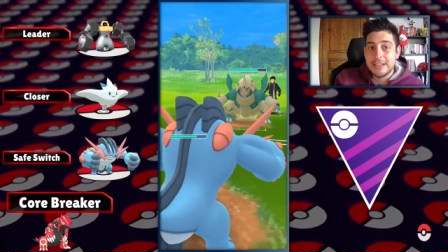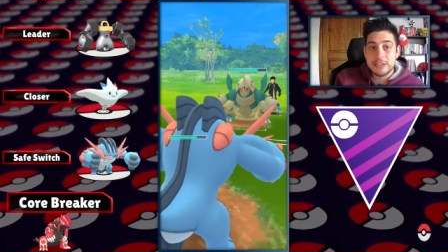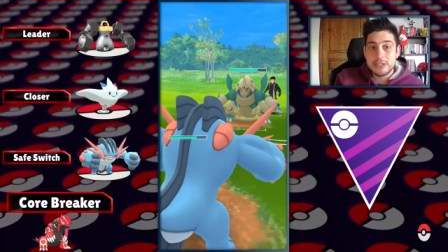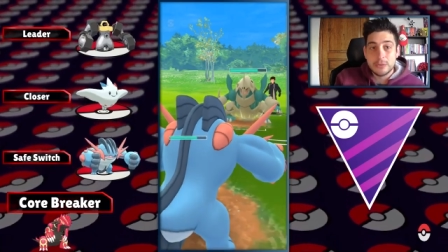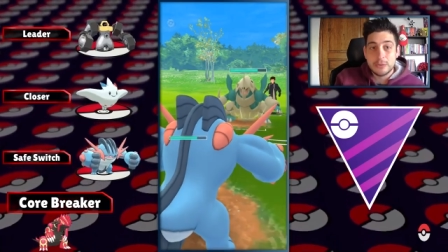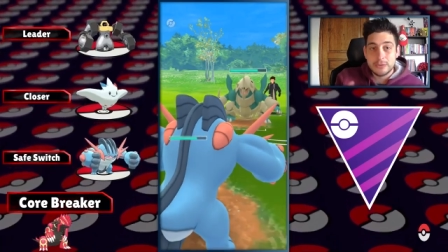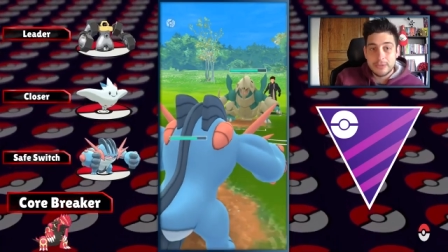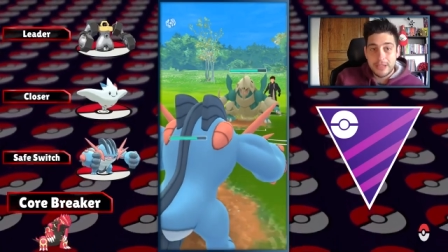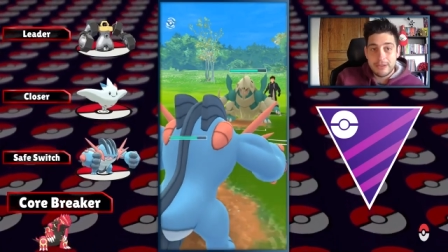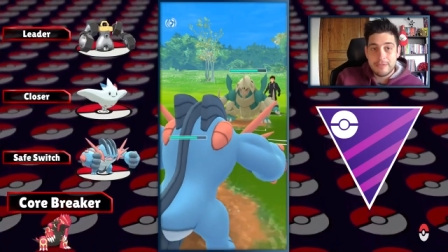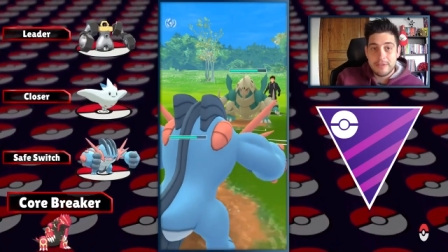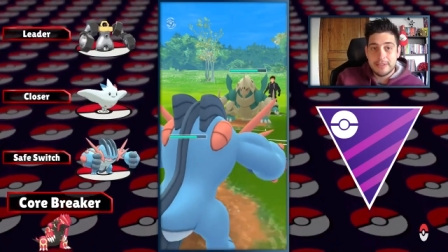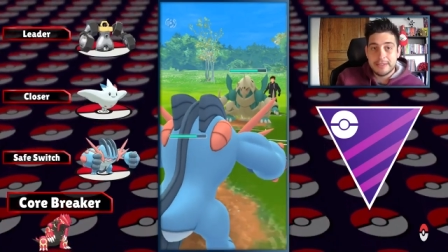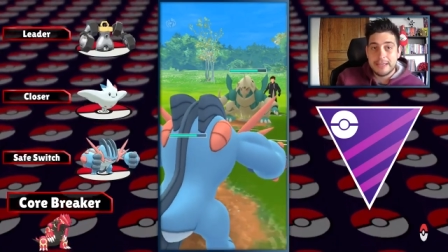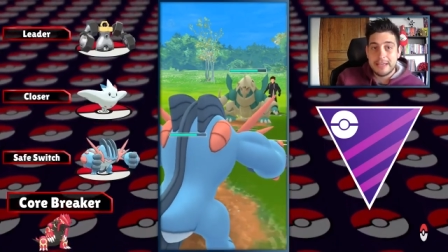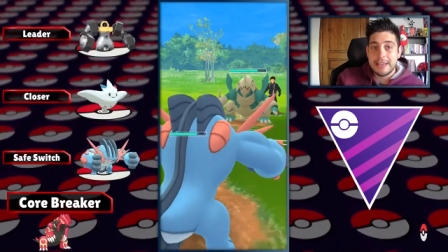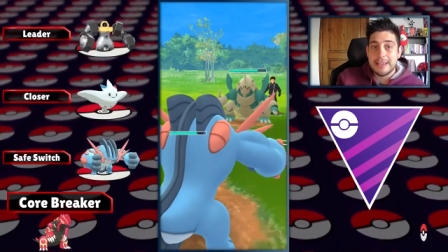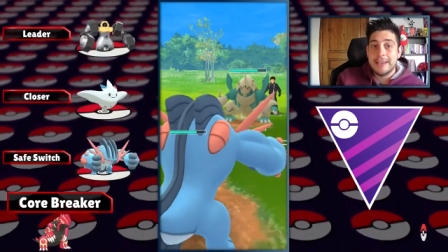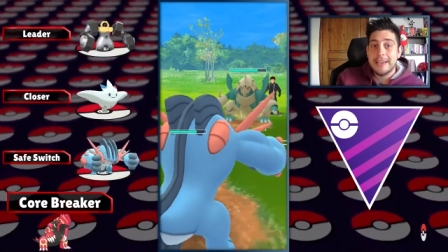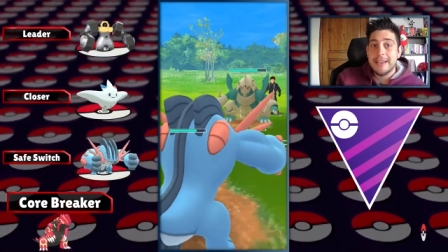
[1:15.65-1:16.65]
so
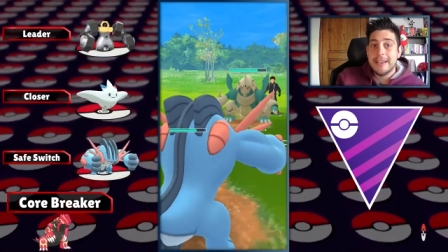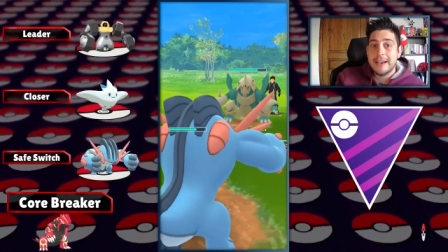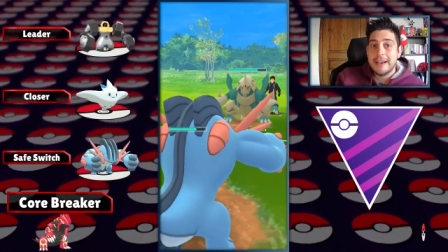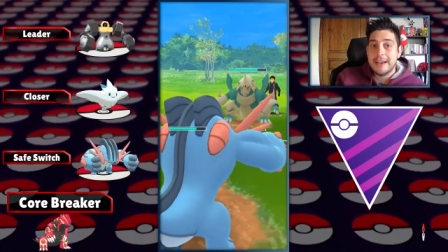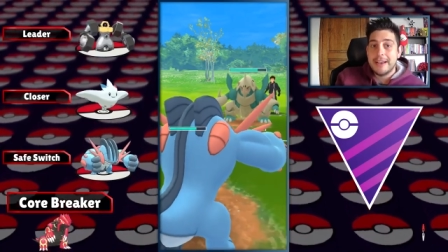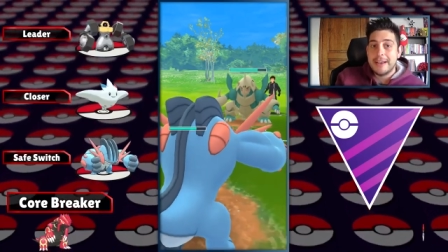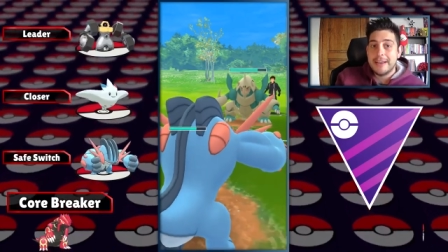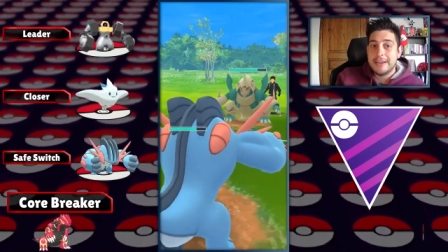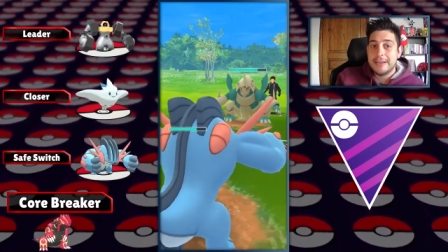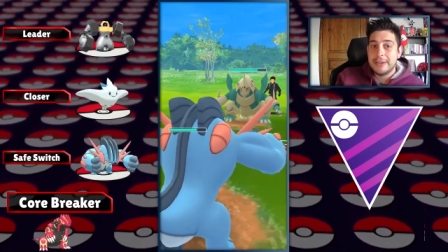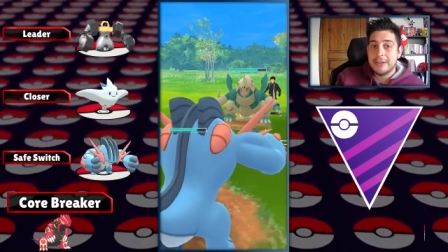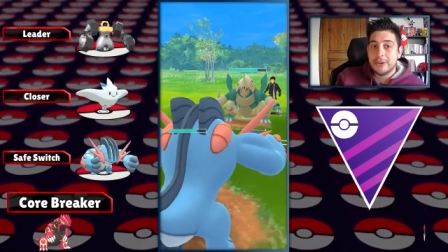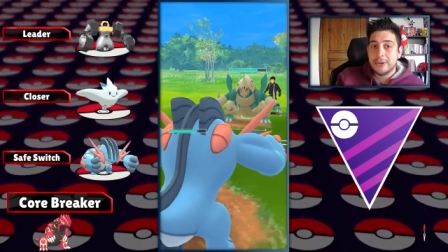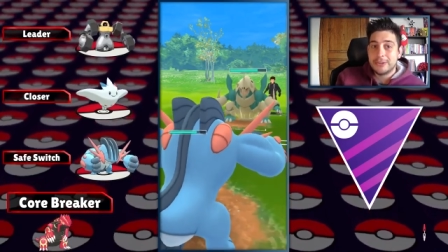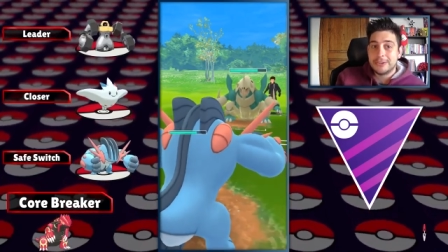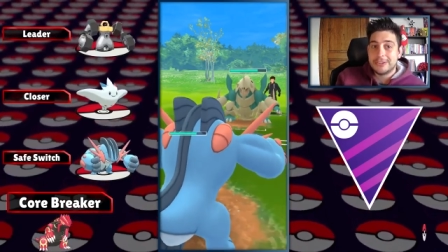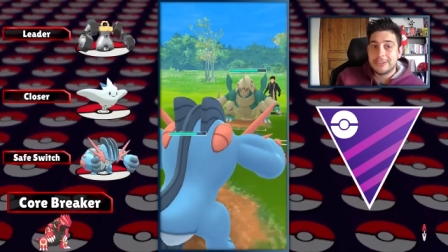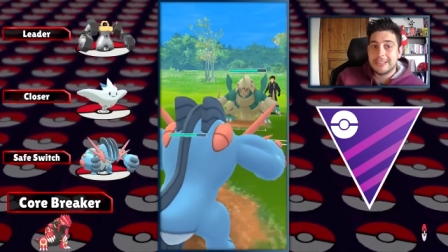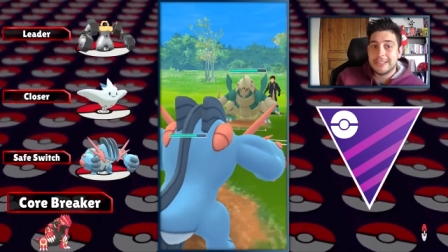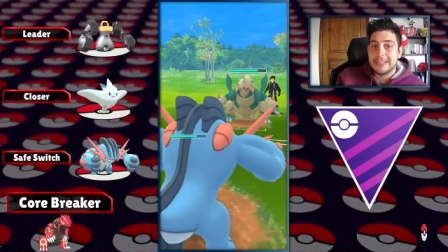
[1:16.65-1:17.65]
definitely uh,
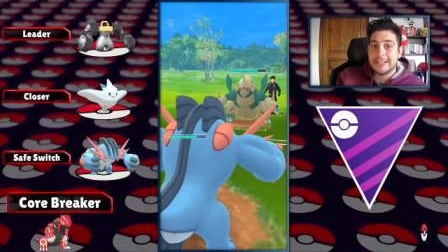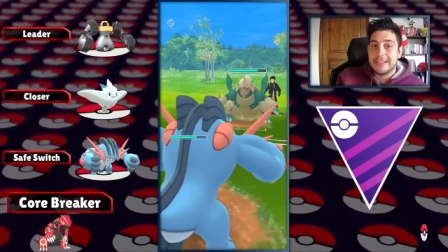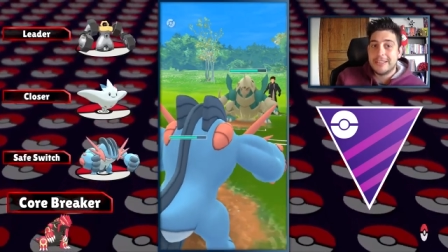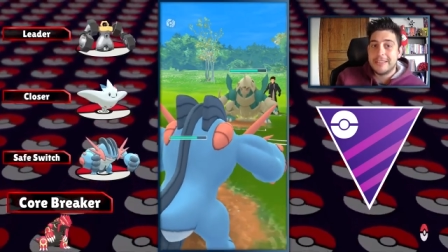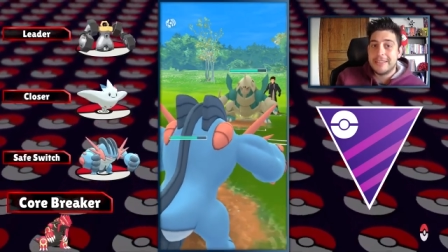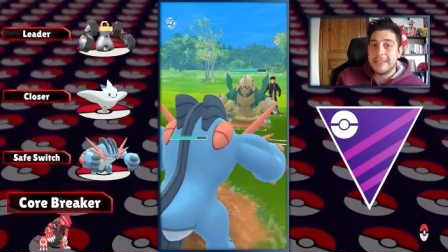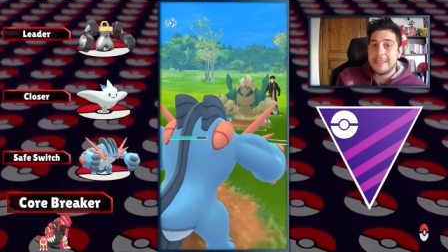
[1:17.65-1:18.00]
not uh,